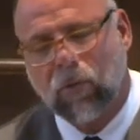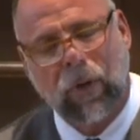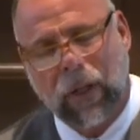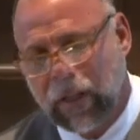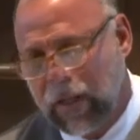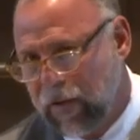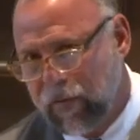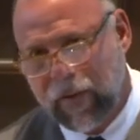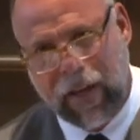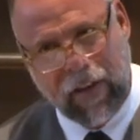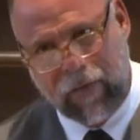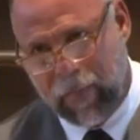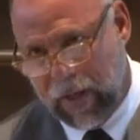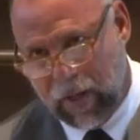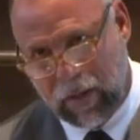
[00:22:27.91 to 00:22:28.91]
no, really,
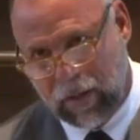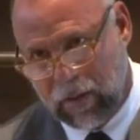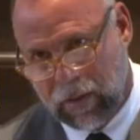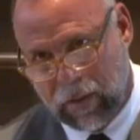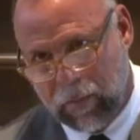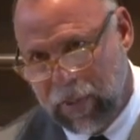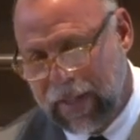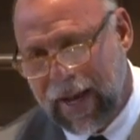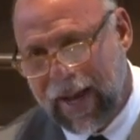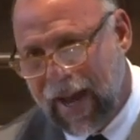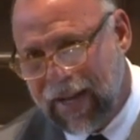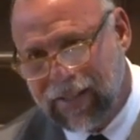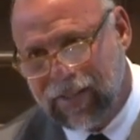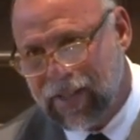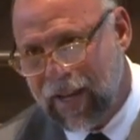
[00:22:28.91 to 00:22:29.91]
forgive me. But
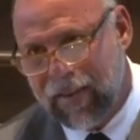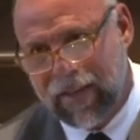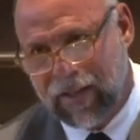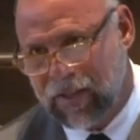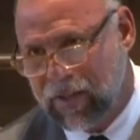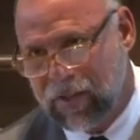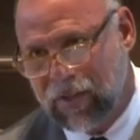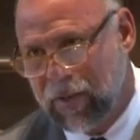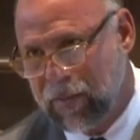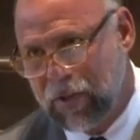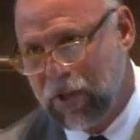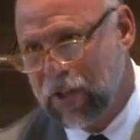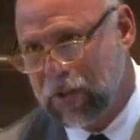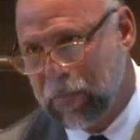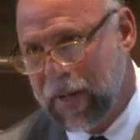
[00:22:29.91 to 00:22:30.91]
I, I say this
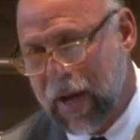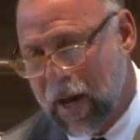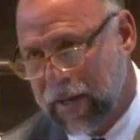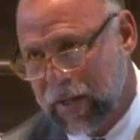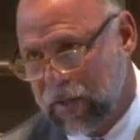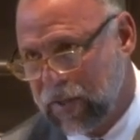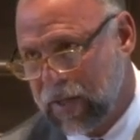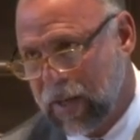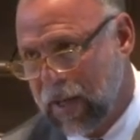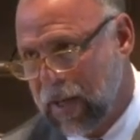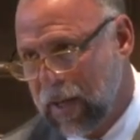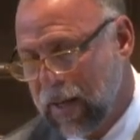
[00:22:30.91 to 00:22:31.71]
to just be honest.